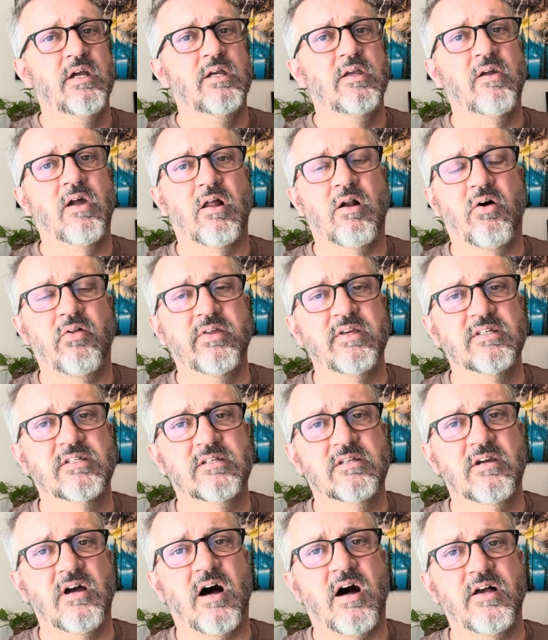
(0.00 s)
You got all these
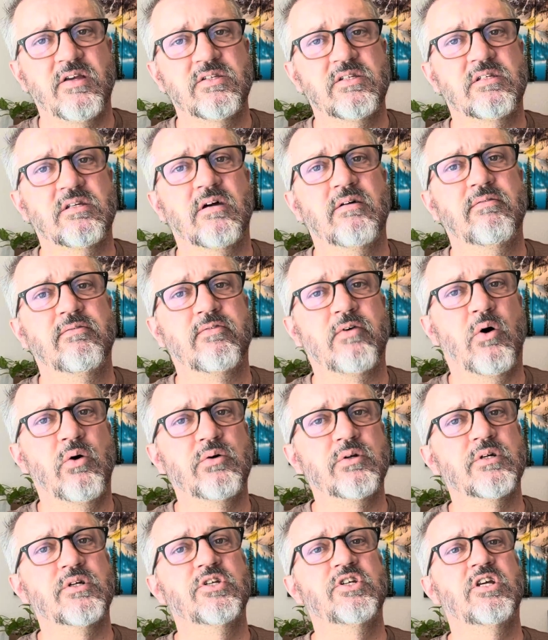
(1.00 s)
costs of
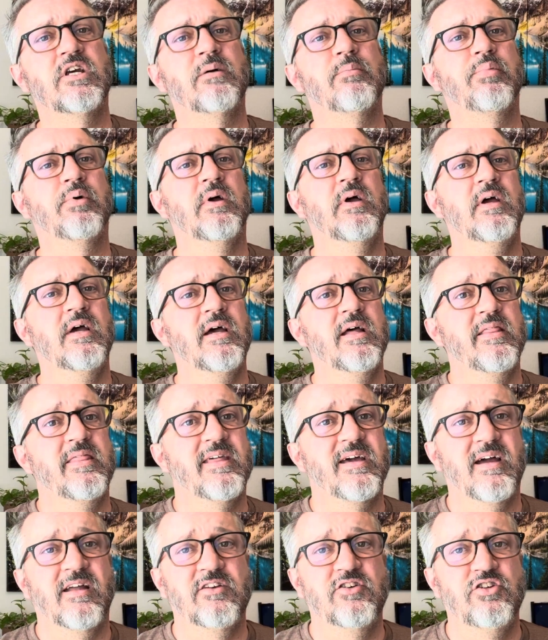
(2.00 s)
ownership.
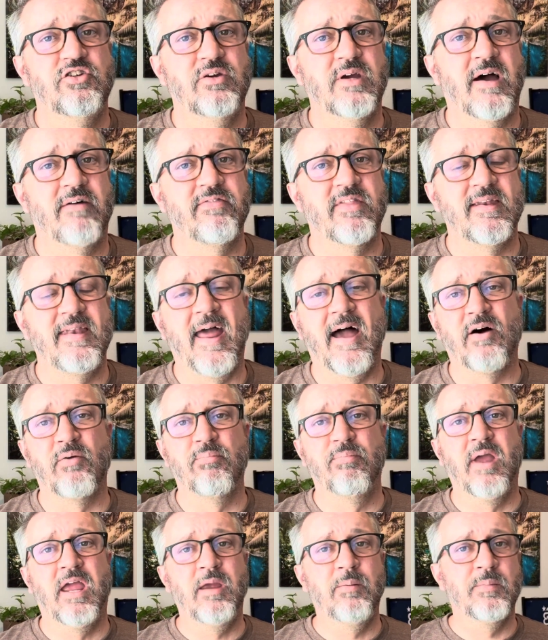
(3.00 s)
Do you have the down
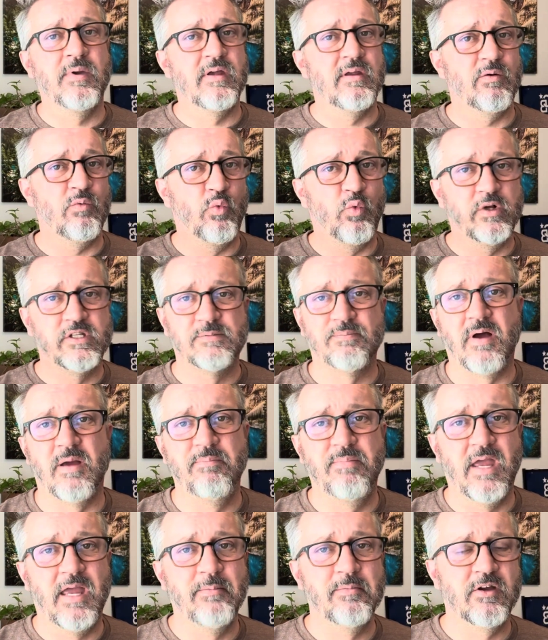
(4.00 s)
payment? What's my
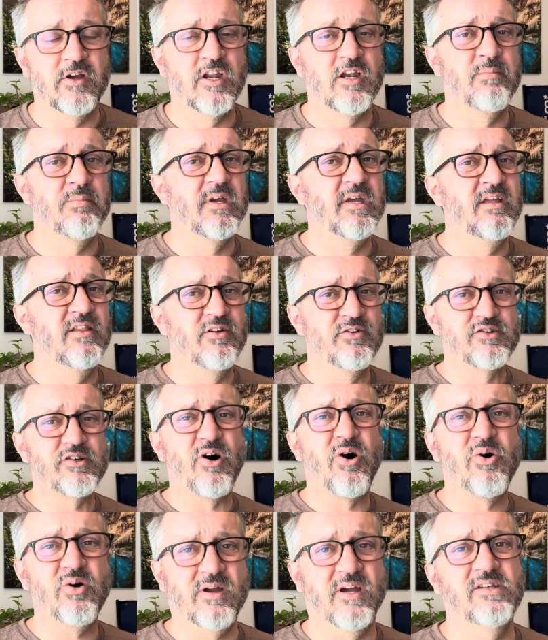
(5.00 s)
payment going to be? There's
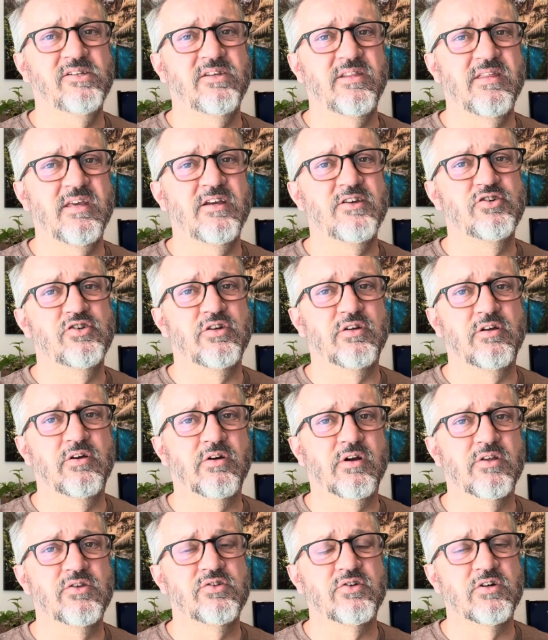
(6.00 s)
all kinds of things you're
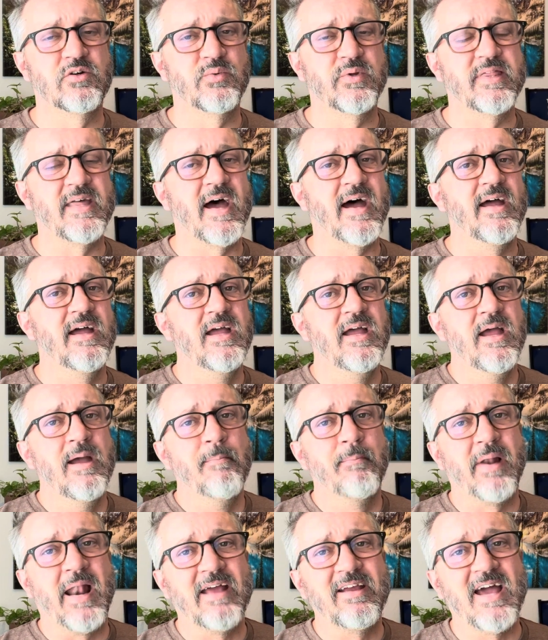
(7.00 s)
concerned with that.
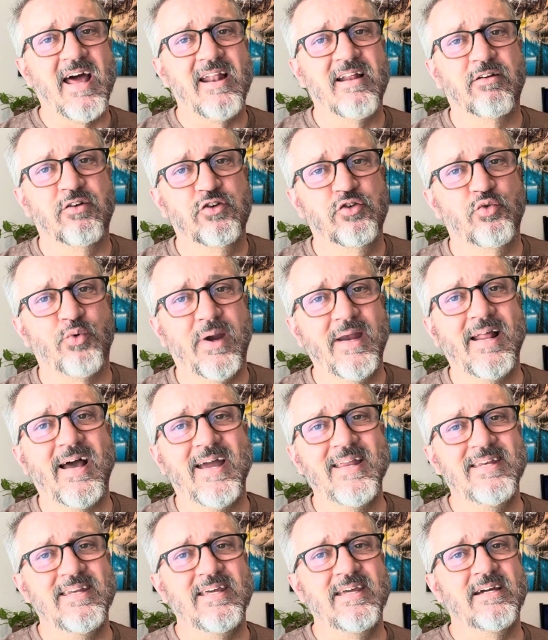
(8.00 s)
But I got a great
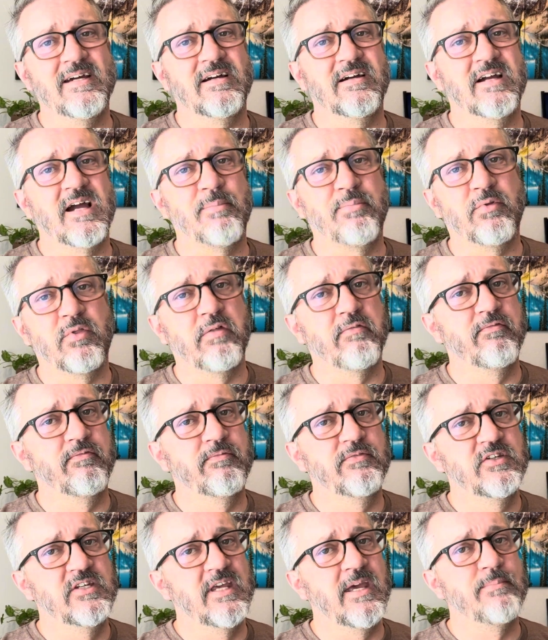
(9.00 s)
idea, a couple of
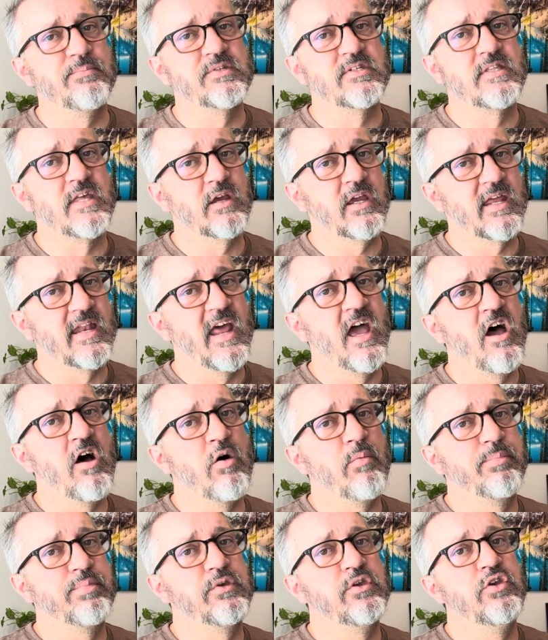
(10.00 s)
tips that can
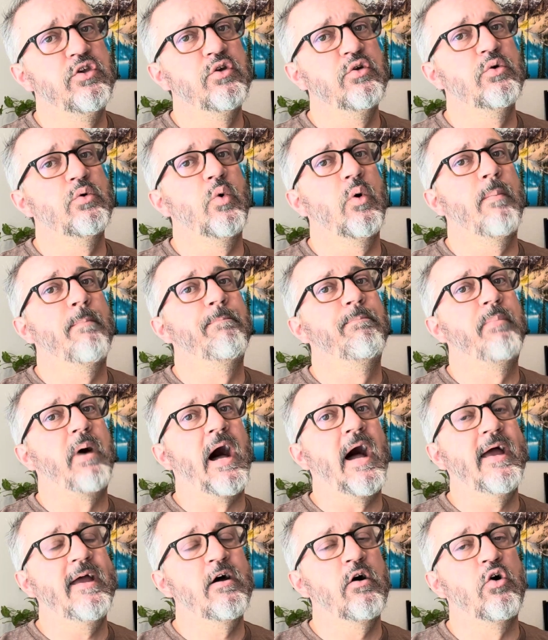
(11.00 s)
help you
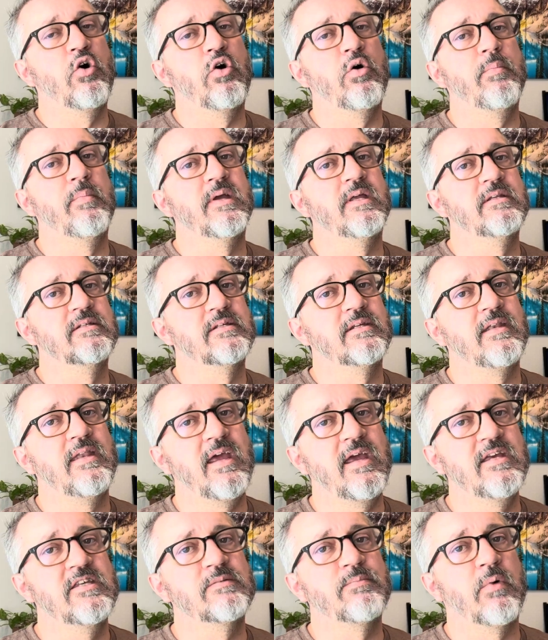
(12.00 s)
buy a home in
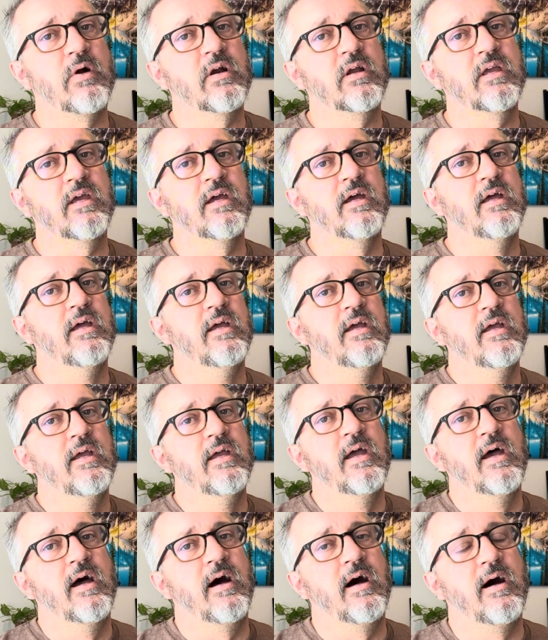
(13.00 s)
today's market.
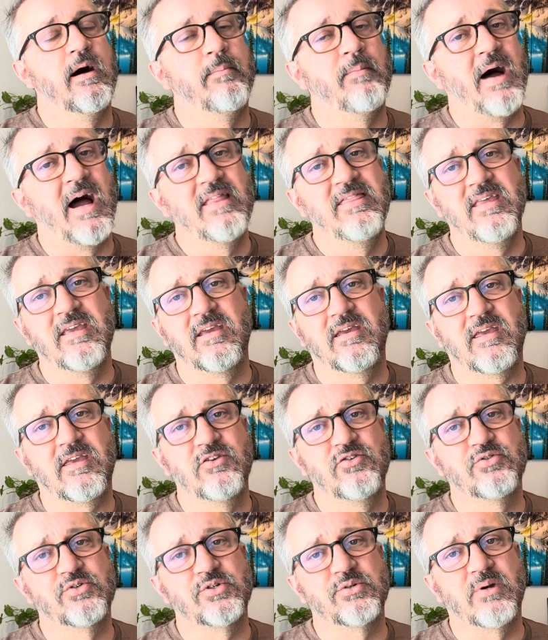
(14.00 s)
I think
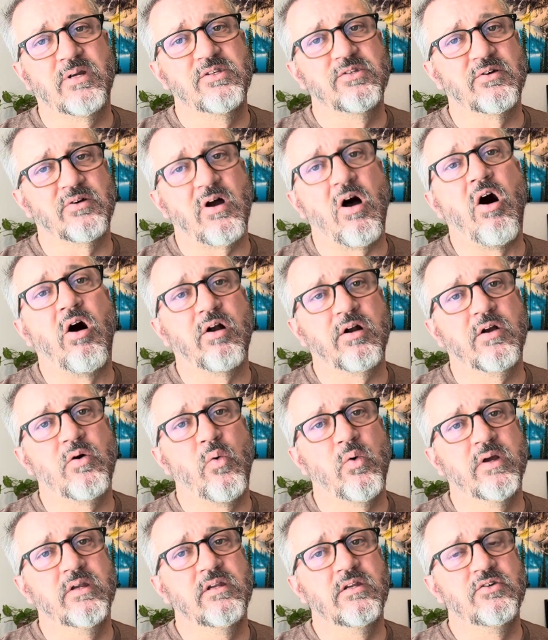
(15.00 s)
interest rates are
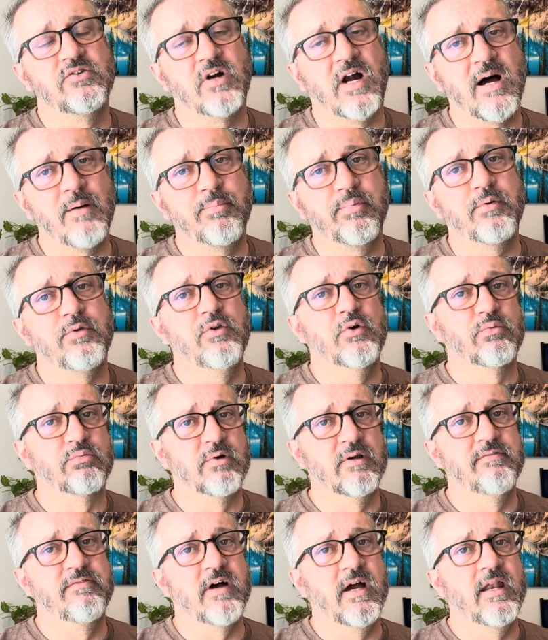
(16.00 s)
going to drop. You'll
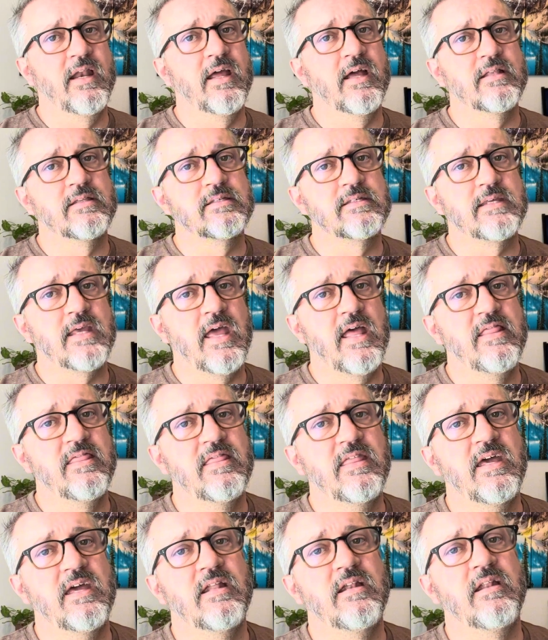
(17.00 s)
refinance, and
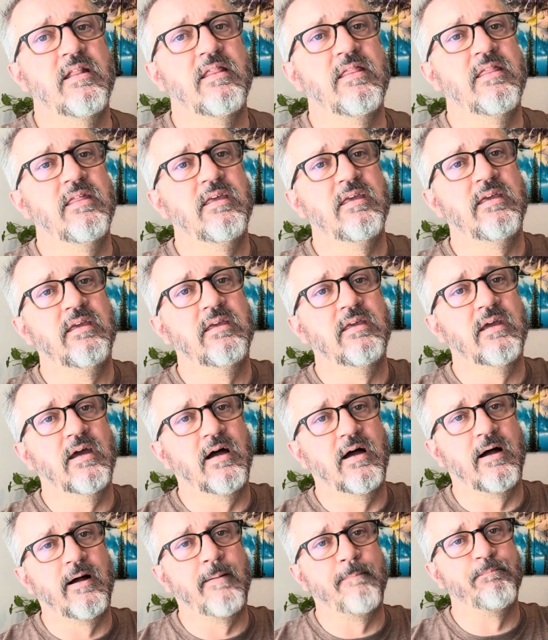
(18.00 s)
then the
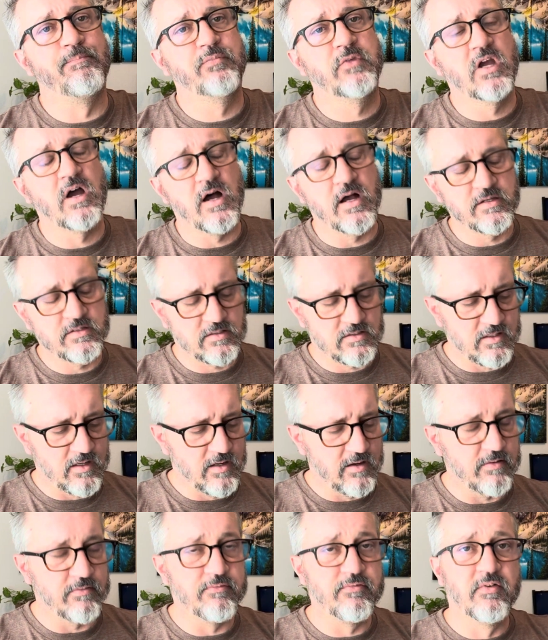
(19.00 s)
cost
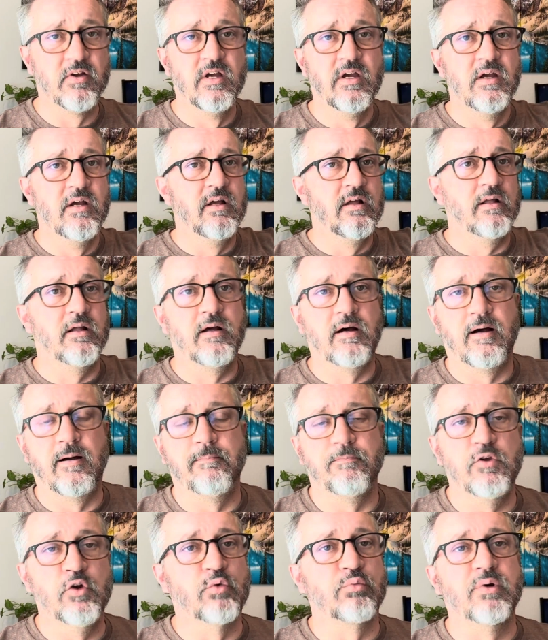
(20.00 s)
of
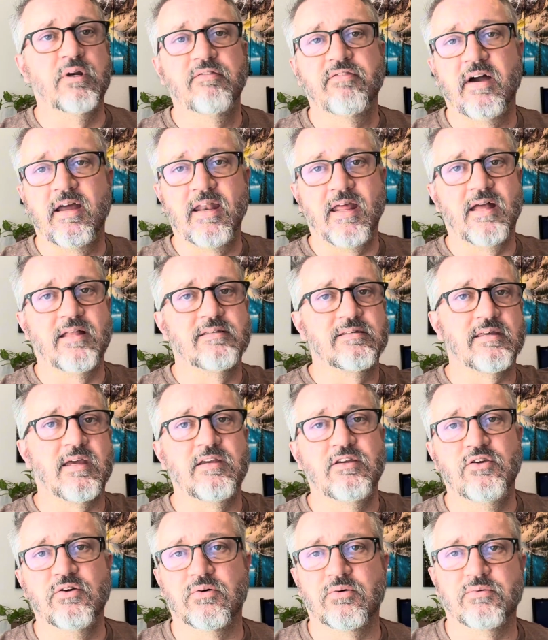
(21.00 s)
you'll refinance
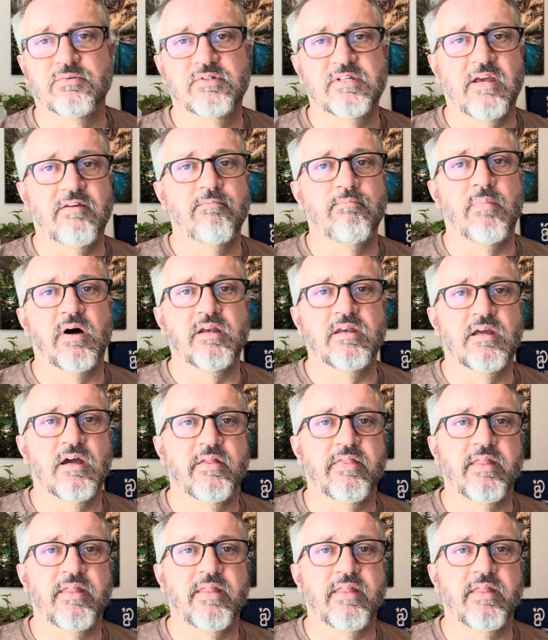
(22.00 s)
and you'll save money on